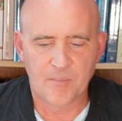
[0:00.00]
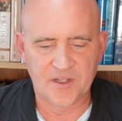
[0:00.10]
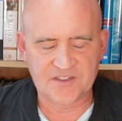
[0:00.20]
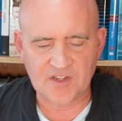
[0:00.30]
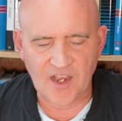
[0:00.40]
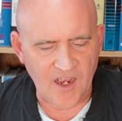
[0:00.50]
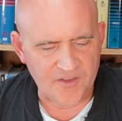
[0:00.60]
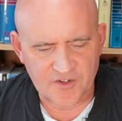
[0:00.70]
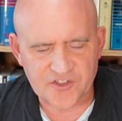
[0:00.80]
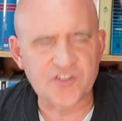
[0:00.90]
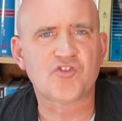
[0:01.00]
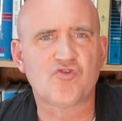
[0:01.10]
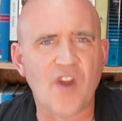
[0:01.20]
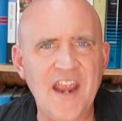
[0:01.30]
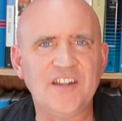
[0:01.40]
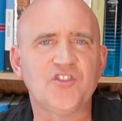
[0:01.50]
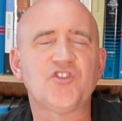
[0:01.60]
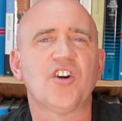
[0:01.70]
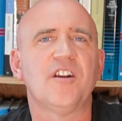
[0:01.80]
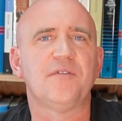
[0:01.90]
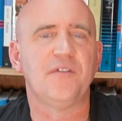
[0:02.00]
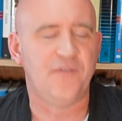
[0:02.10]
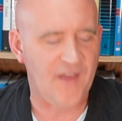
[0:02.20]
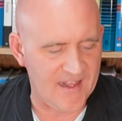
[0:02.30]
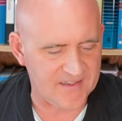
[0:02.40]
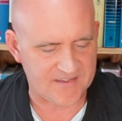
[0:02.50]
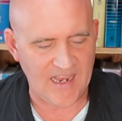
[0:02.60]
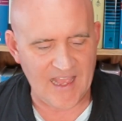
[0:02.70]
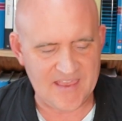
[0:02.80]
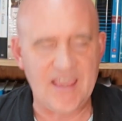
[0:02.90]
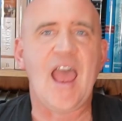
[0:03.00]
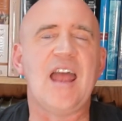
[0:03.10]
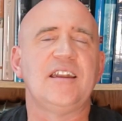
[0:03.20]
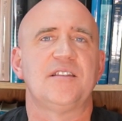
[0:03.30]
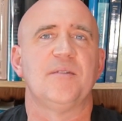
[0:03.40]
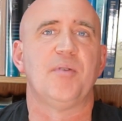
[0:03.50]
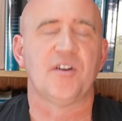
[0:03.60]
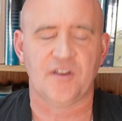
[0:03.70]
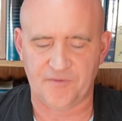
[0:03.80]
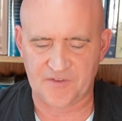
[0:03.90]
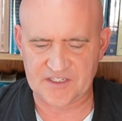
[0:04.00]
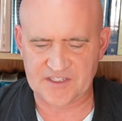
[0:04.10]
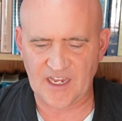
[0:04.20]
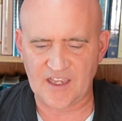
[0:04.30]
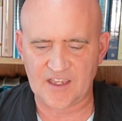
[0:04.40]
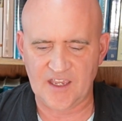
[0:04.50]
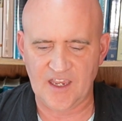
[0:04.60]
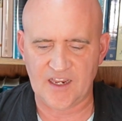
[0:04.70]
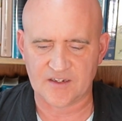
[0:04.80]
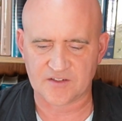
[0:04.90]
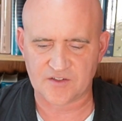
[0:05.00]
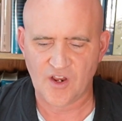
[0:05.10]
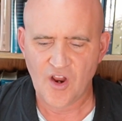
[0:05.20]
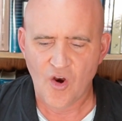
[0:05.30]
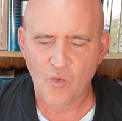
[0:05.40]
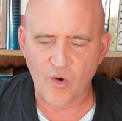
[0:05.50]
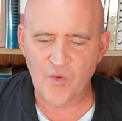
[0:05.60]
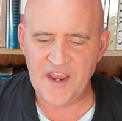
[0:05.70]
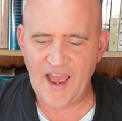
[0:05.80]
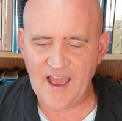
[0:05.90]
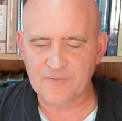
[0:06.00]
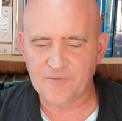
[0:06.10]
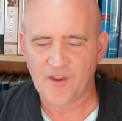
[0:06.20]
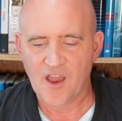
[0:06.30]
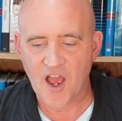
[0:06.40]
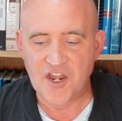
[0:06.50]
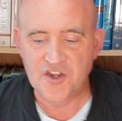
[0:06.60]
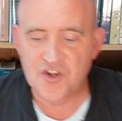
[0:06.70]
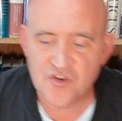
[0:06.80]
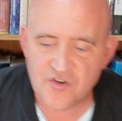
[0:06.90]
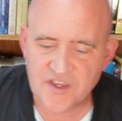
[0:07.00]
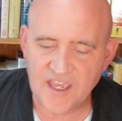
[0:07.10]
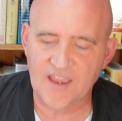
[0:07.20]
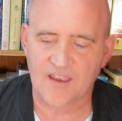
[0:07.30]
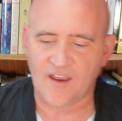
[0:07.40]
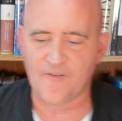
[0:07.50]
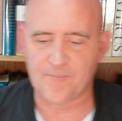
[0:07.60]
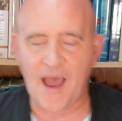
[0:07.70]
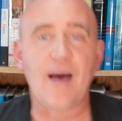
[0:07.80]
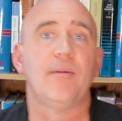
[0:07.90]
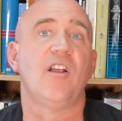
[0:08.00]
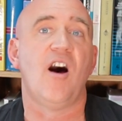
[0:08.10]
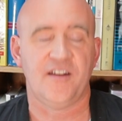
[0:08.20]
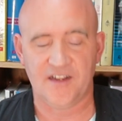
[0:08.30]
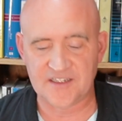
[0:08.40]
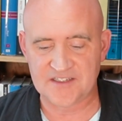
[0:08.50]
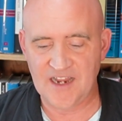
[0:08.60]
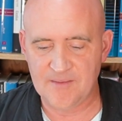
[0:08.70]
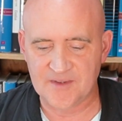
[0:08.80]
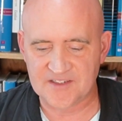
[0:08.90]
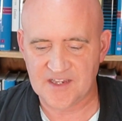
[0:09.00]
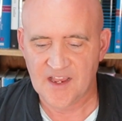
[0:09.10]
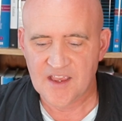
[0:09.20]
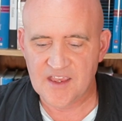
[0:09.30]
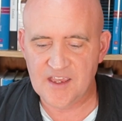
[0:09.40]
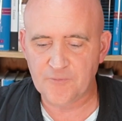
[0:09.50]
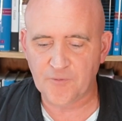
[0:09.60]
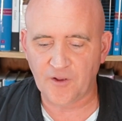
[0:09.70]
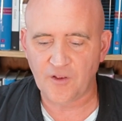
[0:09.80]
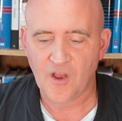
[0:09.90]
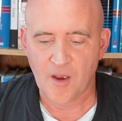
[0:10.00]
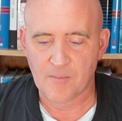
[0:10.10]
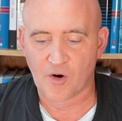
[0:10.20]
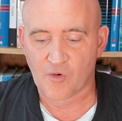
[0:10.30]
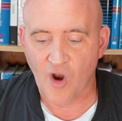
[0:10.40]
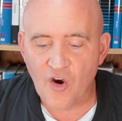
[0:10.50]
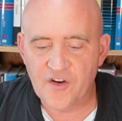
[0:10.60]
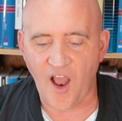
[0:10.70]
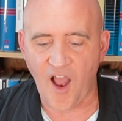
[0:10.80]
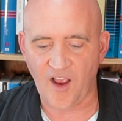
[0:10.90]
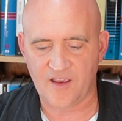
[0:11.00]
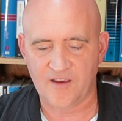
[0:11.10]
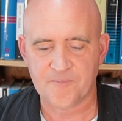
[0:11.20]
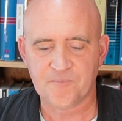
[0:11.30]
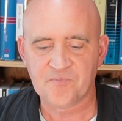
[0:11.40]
But there's a strange turn of events at the end of the book of 2 Kings, where we have a new king of Babylon. His name is Evil-merodach,